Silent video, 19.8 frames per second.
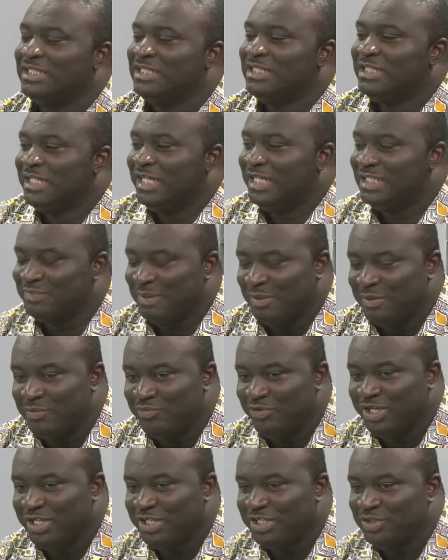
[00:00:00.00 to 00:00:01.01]
It's Mami
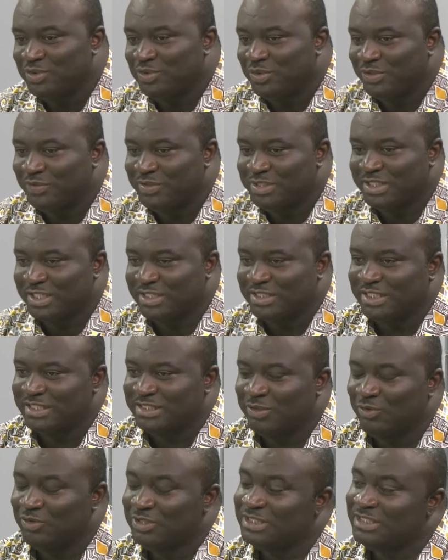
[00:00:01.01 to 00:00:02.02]
breaking it into three sectors.
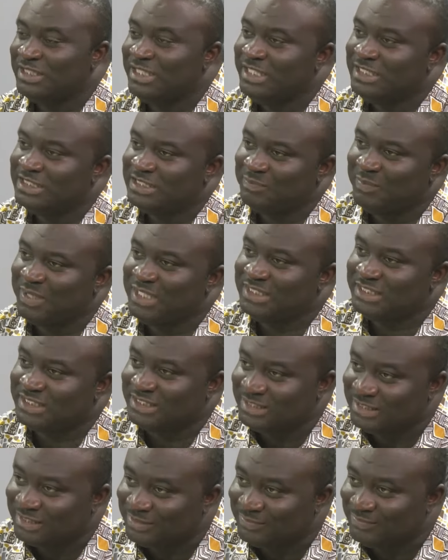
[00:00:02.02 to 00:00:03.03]
Your state
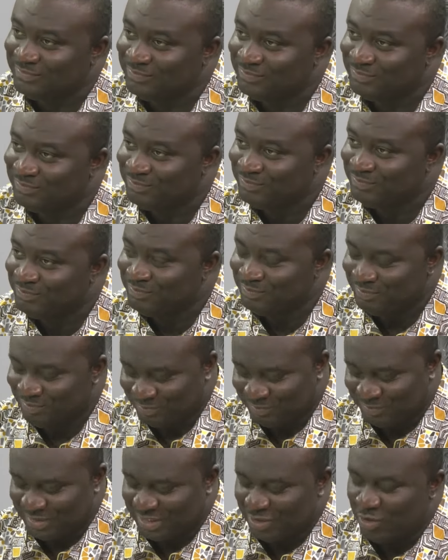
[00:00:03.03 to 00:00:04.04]
pensions,
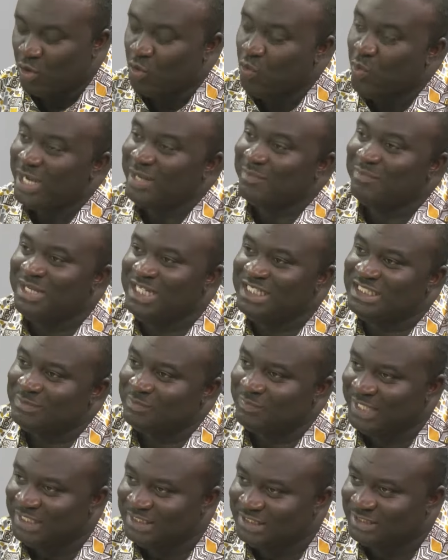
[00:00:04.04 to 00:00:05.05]
your workplace
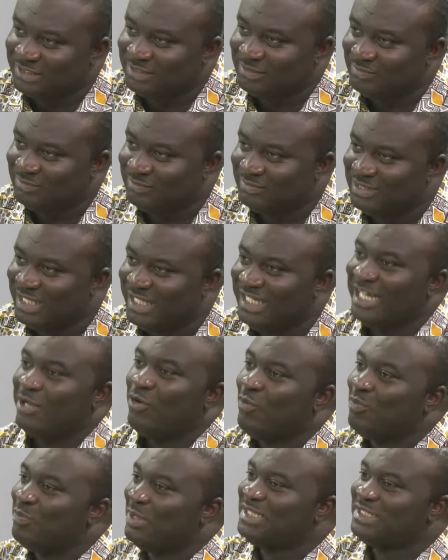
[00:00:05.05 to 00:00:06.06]
pension, and your
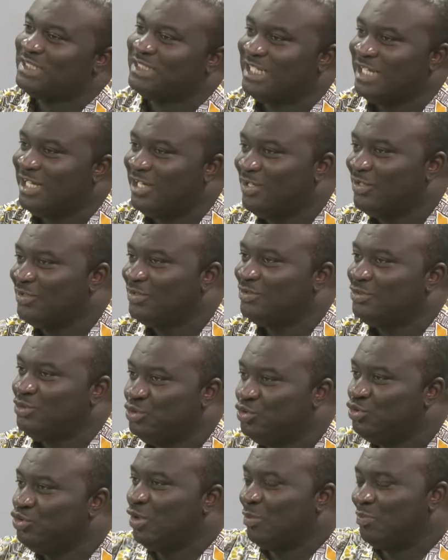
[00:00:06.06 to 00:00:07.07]
personal,
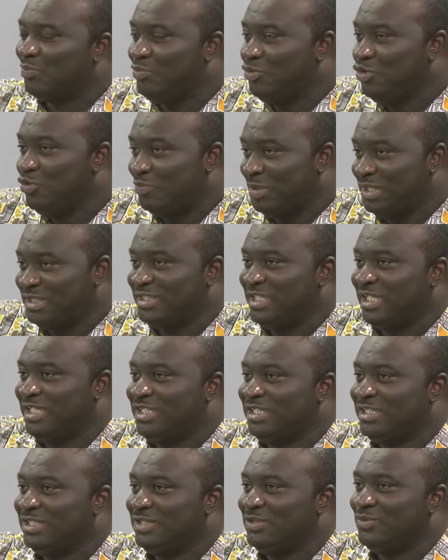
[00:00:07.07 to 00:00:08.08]
you personally,
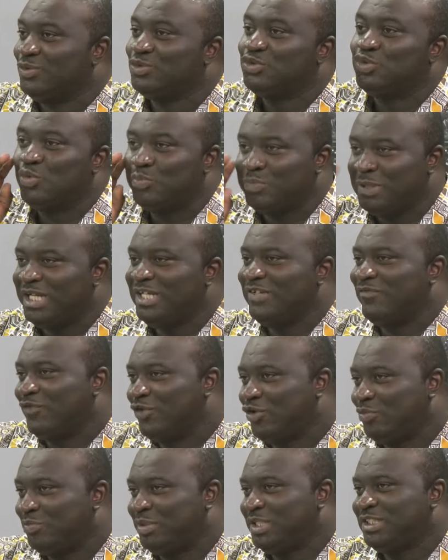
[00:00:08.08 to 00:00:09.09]
also planning for your
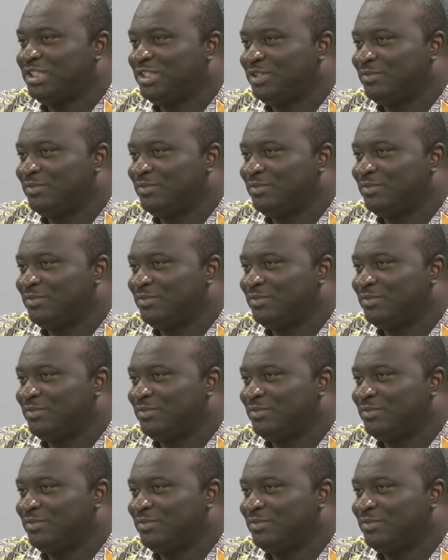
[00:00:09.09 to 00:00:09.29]
pension.